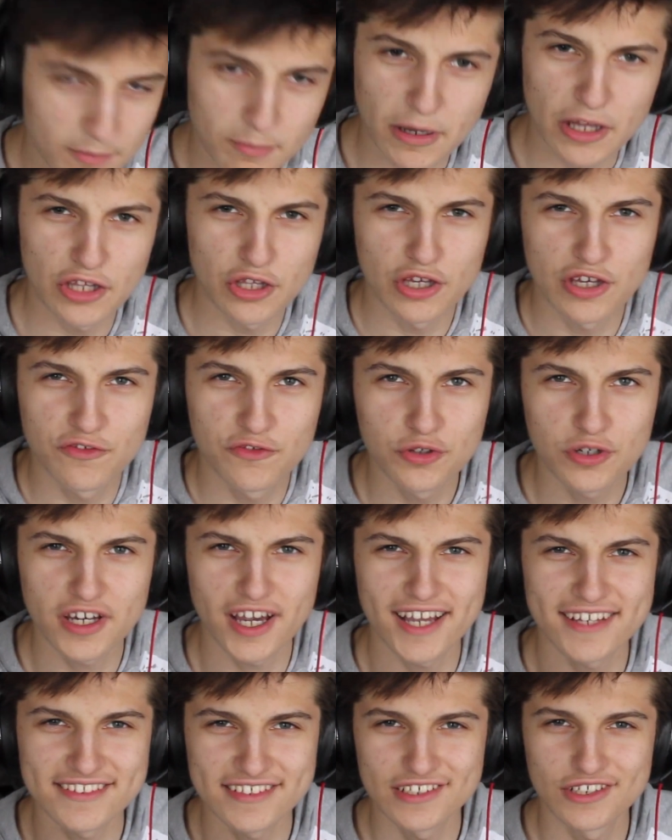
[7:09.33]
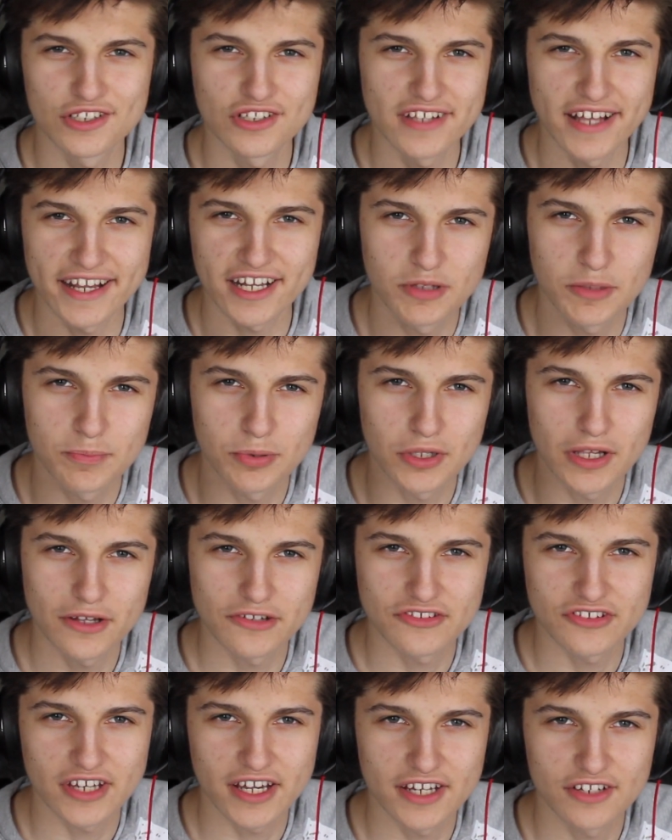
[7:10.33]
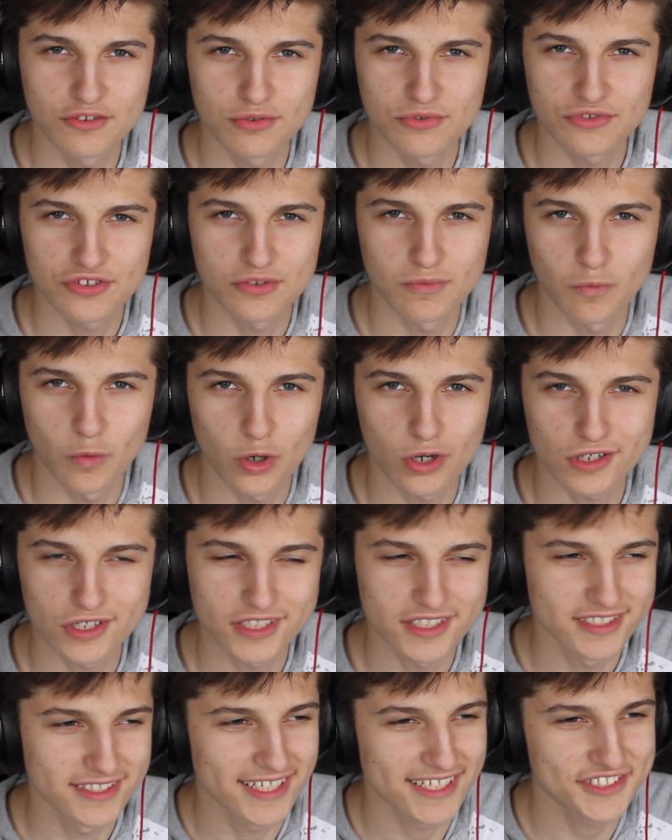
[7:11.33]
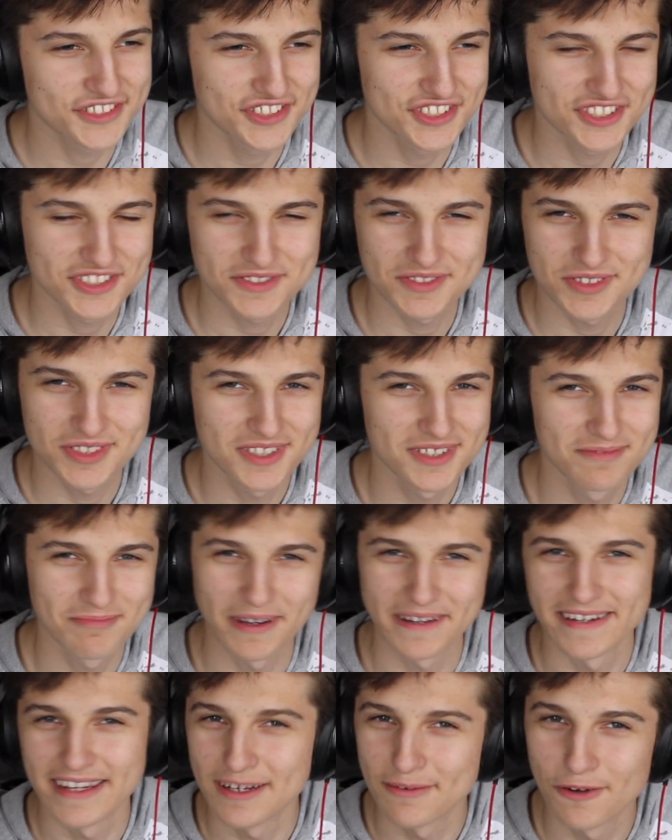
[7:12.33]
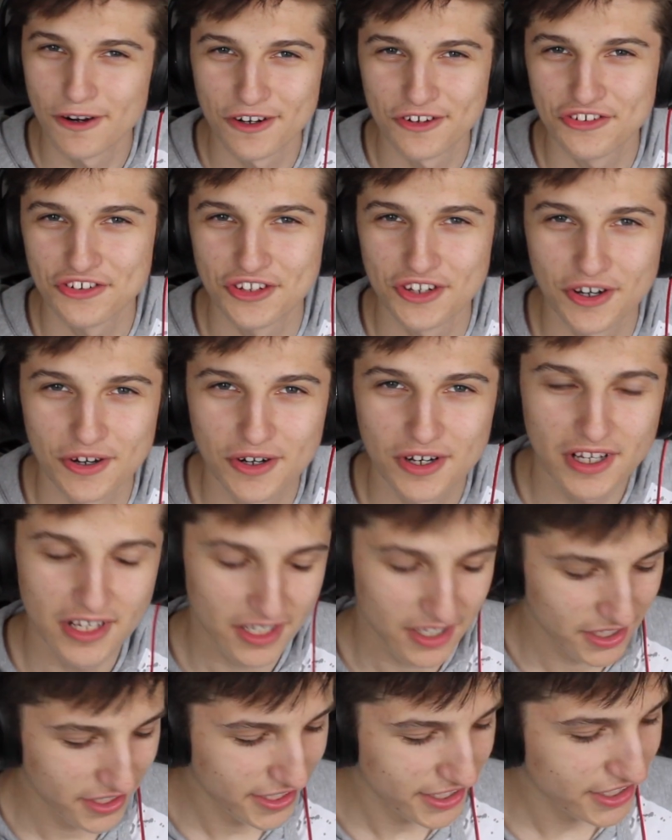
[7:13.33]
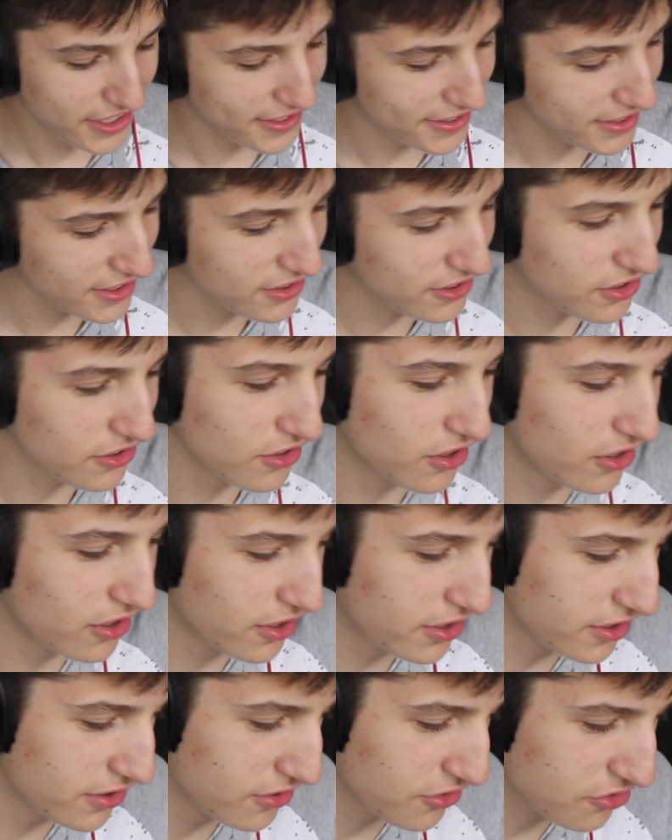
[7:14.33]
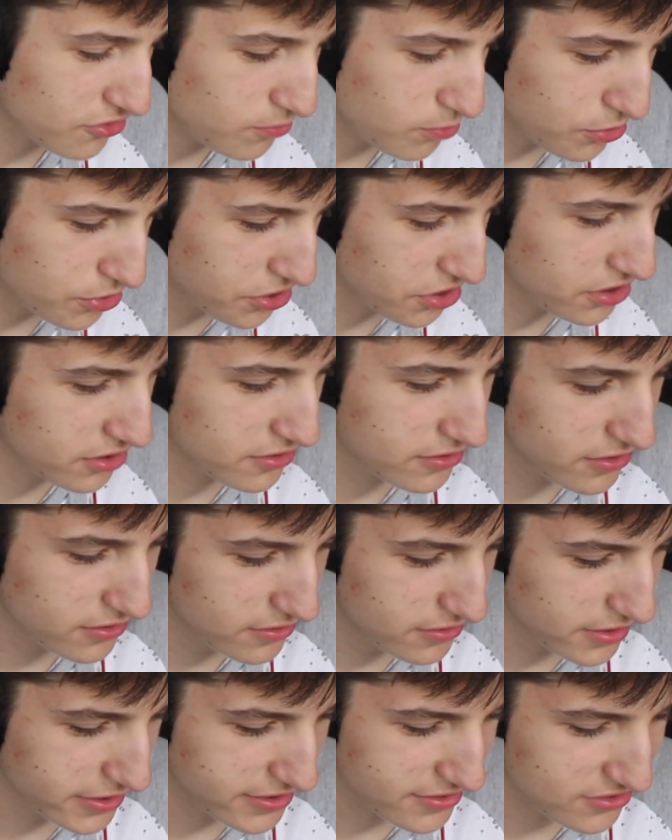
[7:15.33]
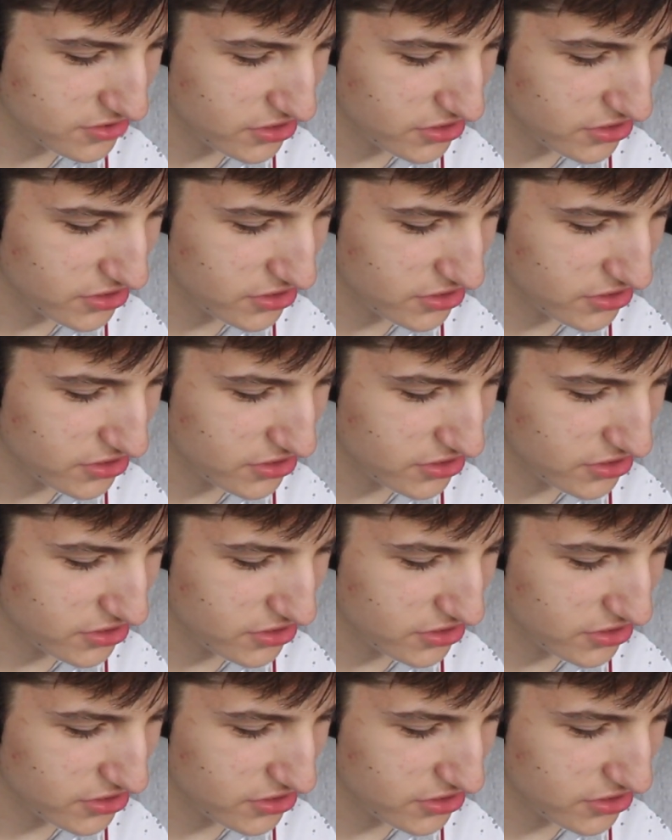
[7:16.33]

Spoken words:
By the way, if you guys hear like people outside doing some work, that's just my neighbors, you know, cutting their lawn in the spring like